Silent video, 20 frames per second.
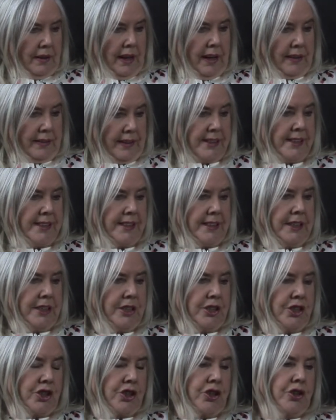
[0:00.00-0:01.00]
At this
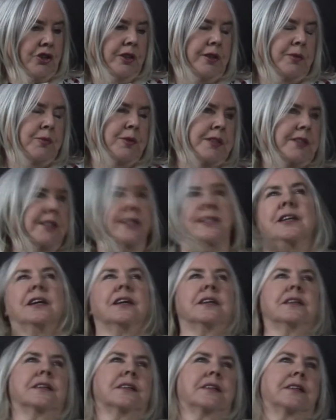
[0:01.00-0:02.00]
stage too, it was
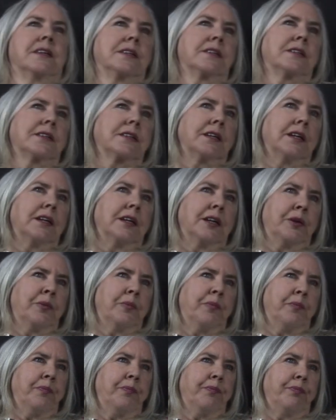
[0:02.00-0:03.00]
decided that
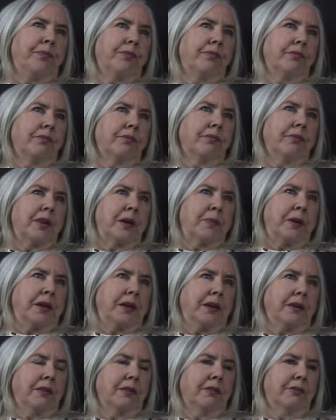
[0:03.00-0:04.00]
um,
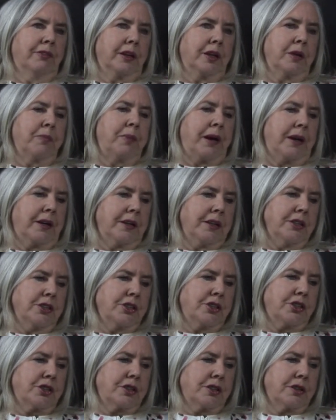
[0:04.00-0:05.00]
maybe fitting a
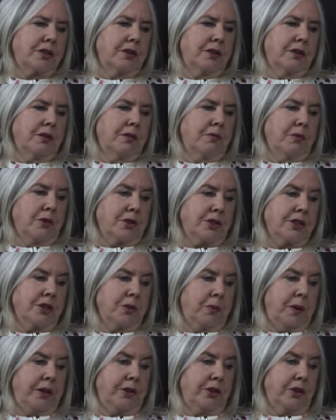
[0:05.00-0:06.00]
parish wasn't the
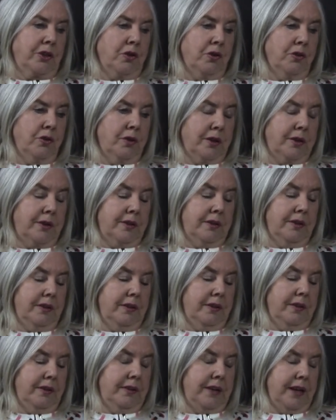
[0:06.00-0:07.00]
way to go. That
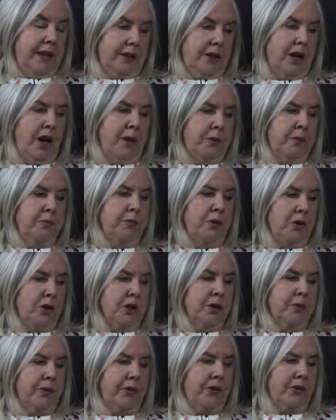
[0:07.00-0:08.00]
they had a common
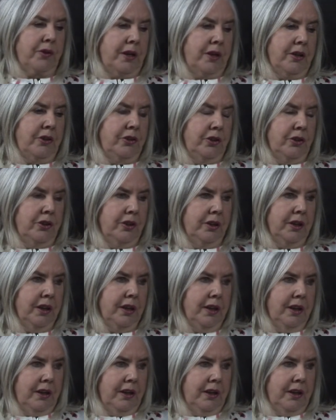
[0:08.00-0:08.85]
bond with the credit union.